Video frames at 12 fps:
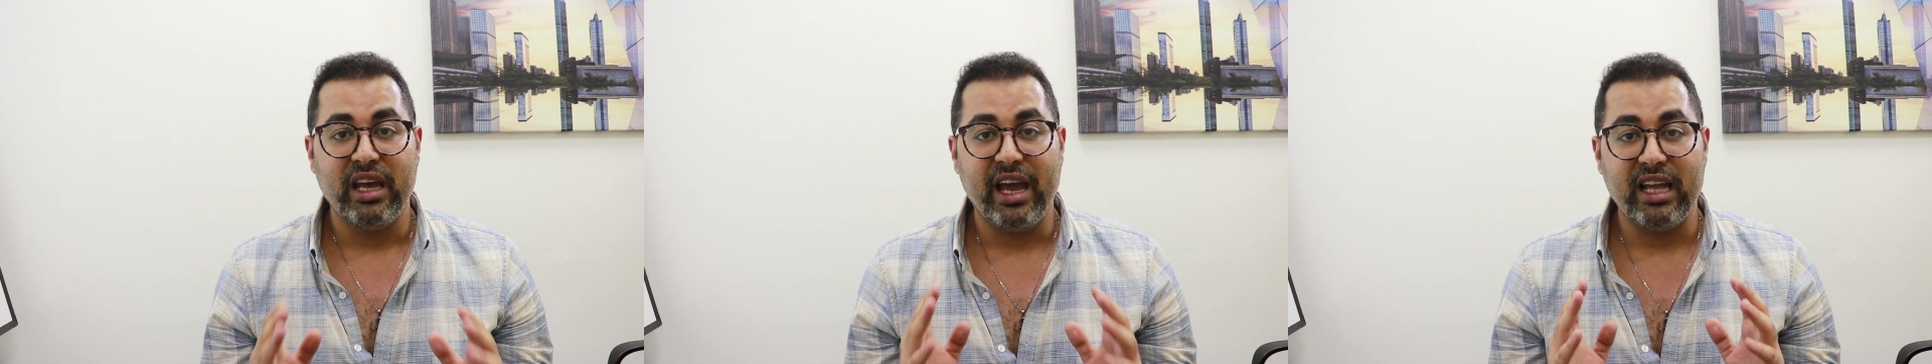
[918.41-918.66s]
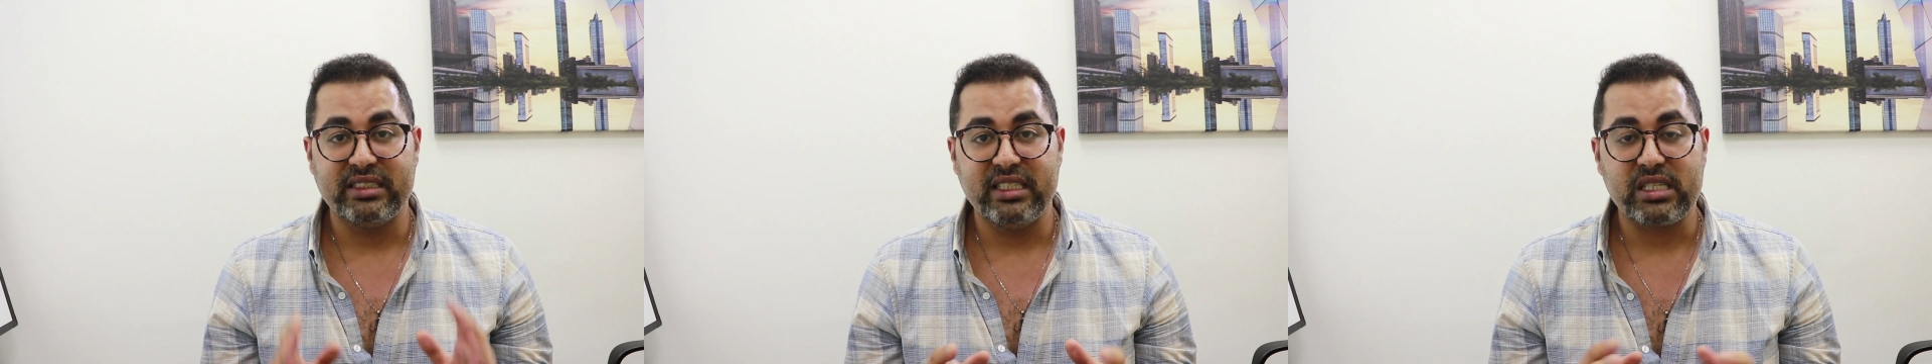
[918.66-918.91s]

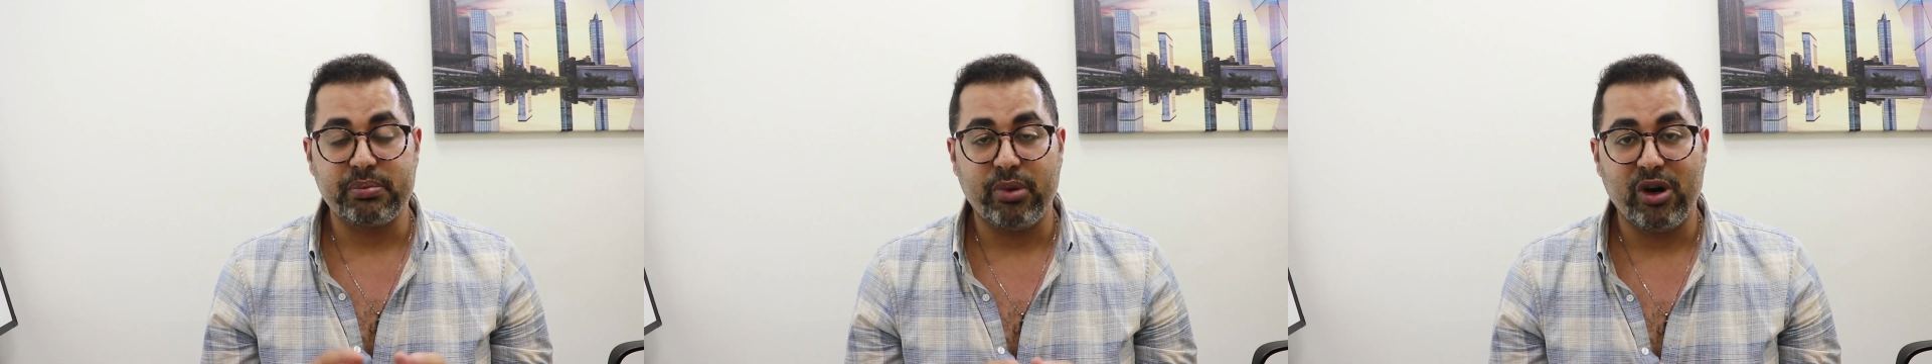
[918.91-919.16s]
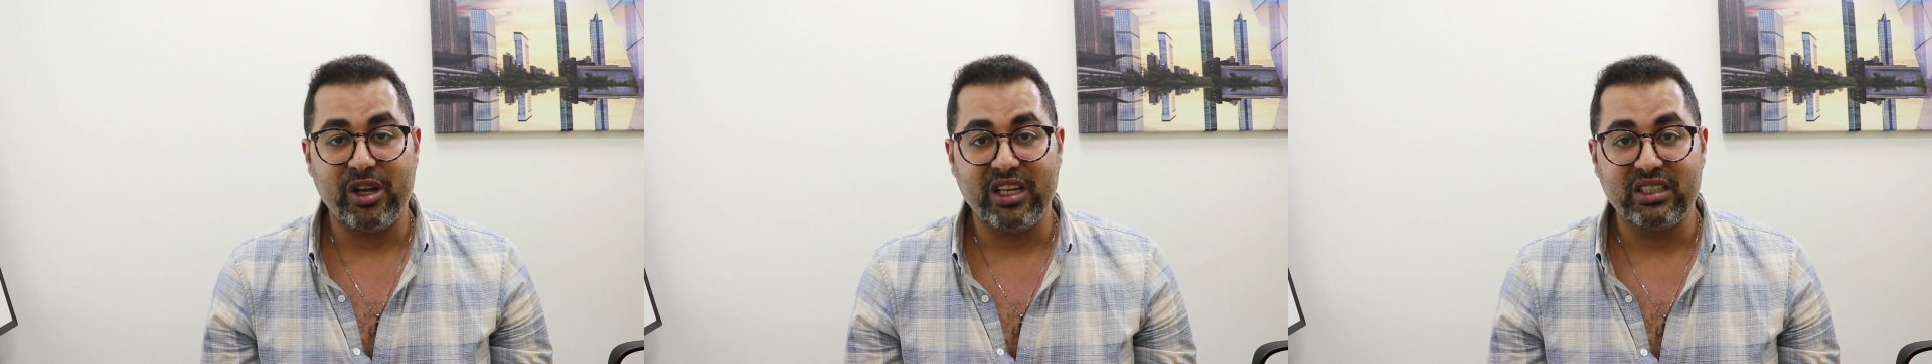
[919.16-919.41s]
At this
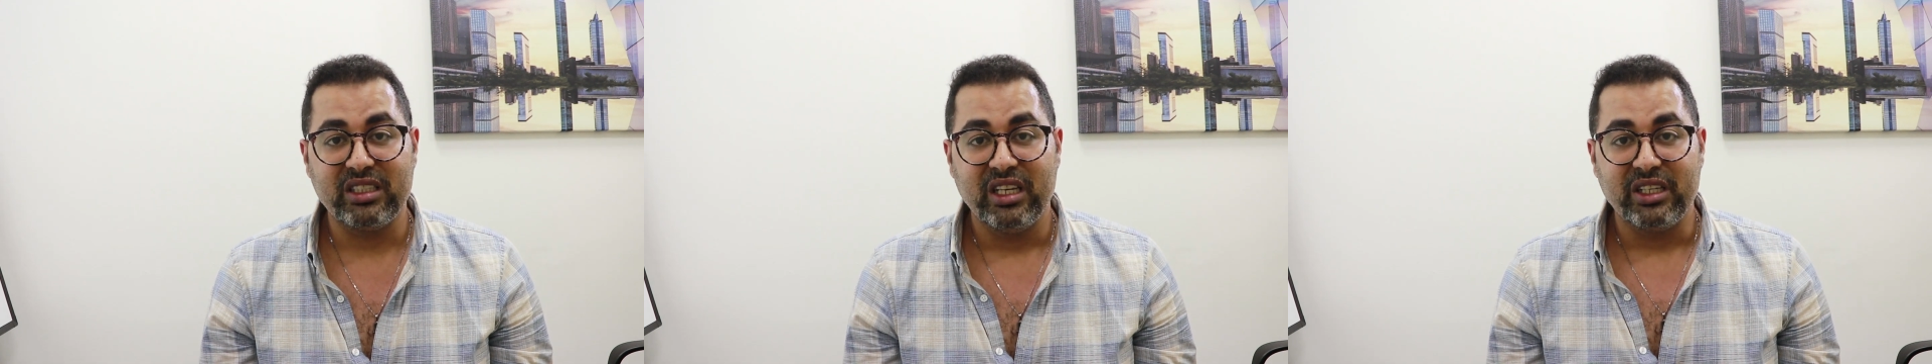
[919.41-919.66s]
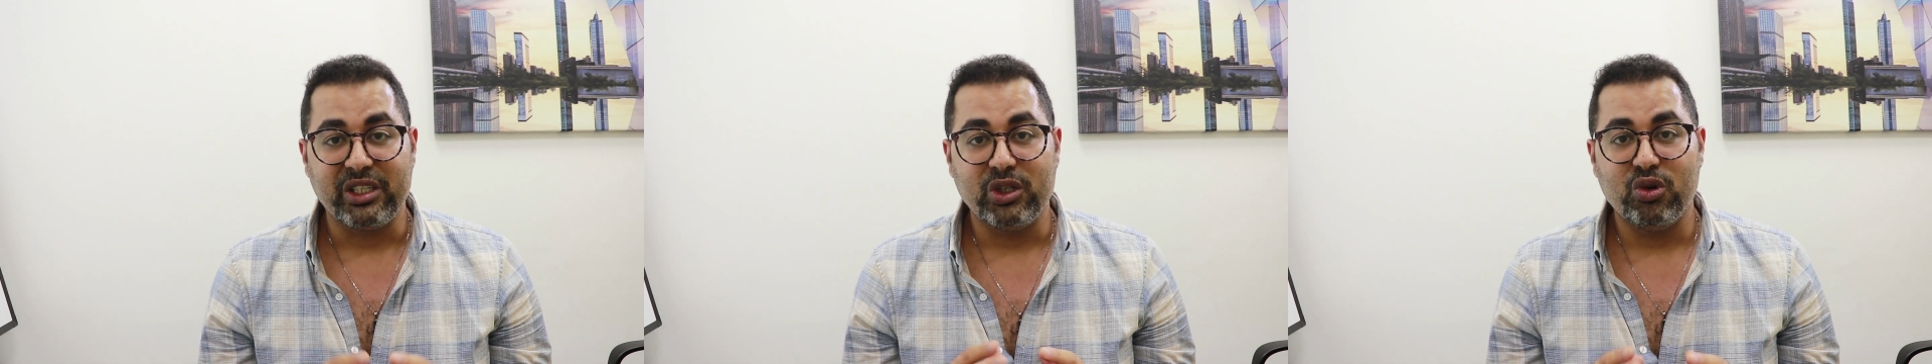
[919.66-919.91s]
point,
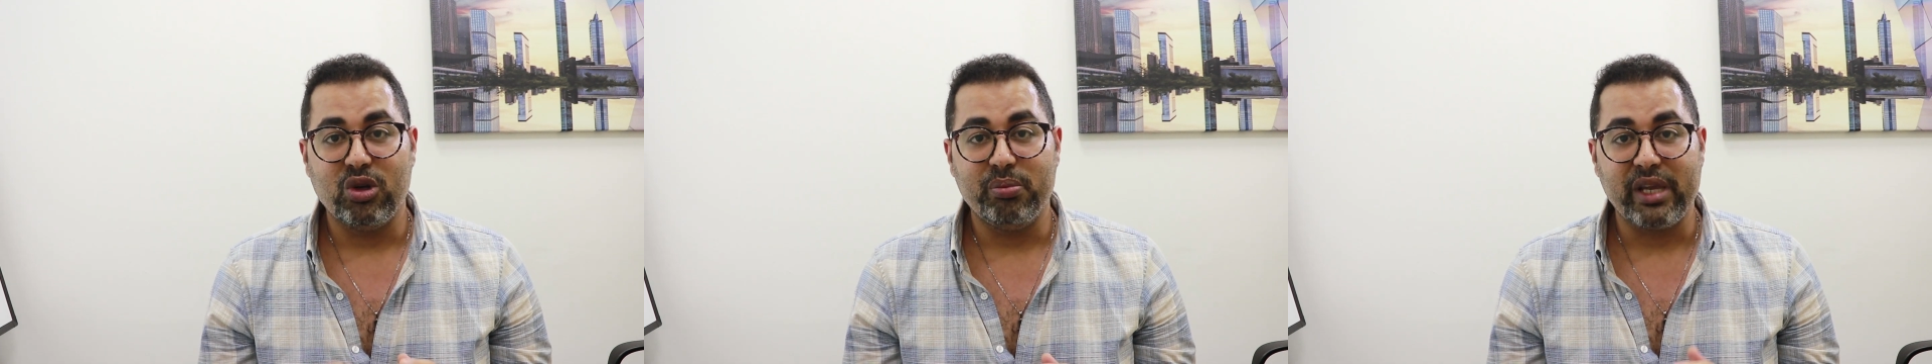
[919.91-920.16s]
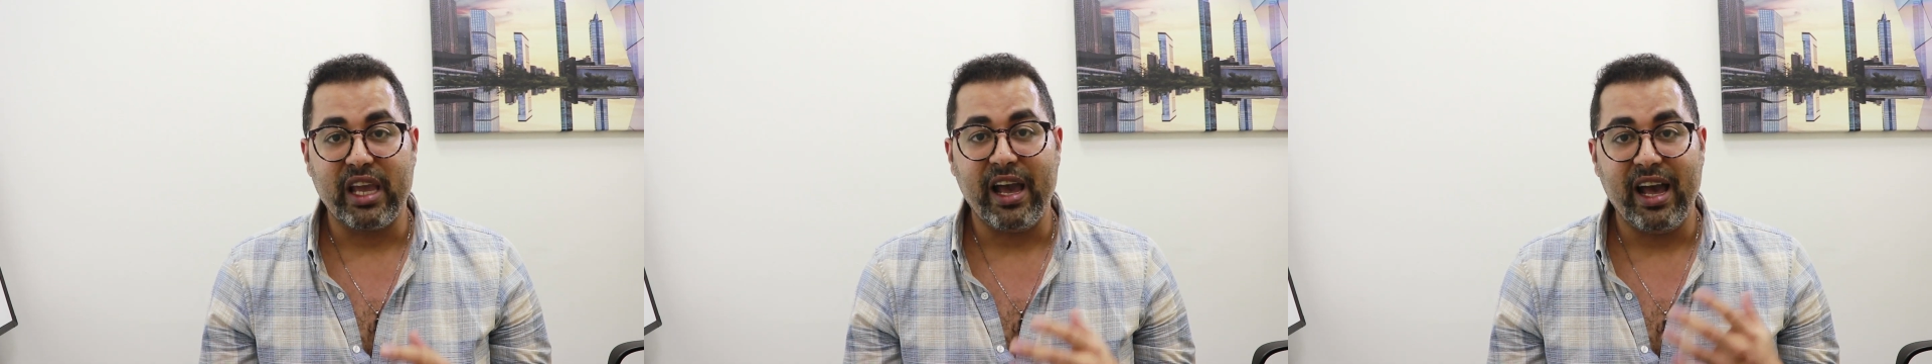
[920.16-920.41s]
you
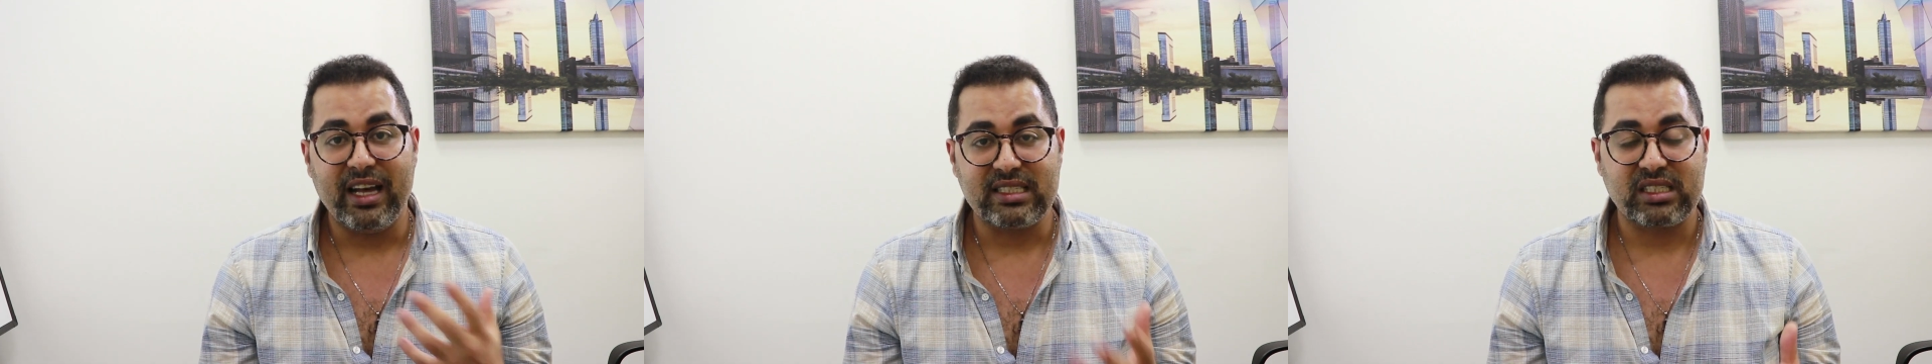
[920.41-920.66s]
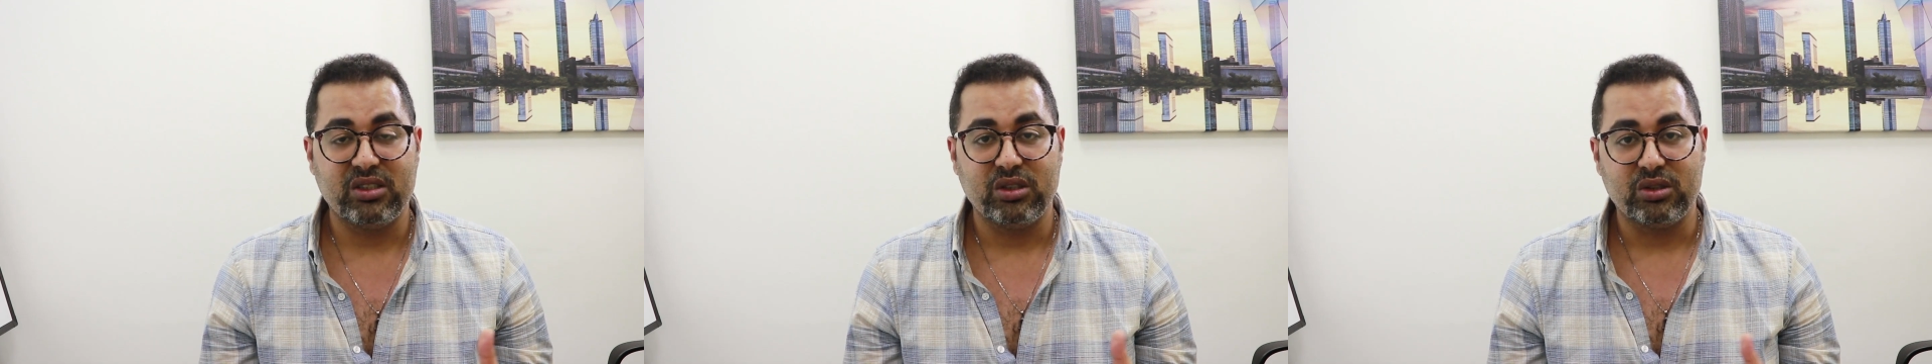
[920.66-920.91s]
will be
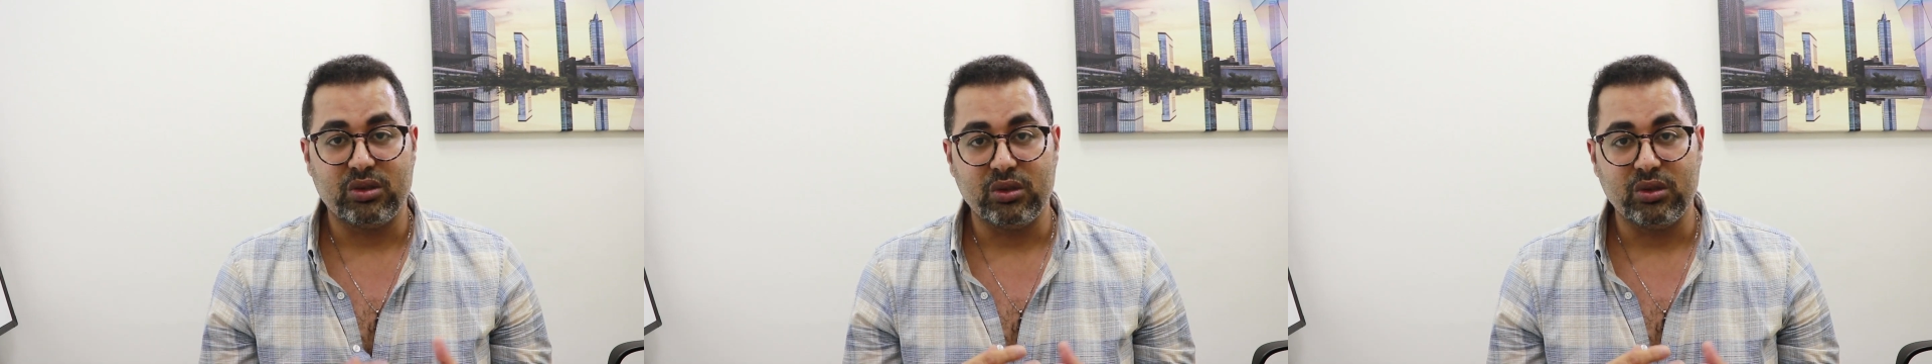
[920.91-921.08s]
asked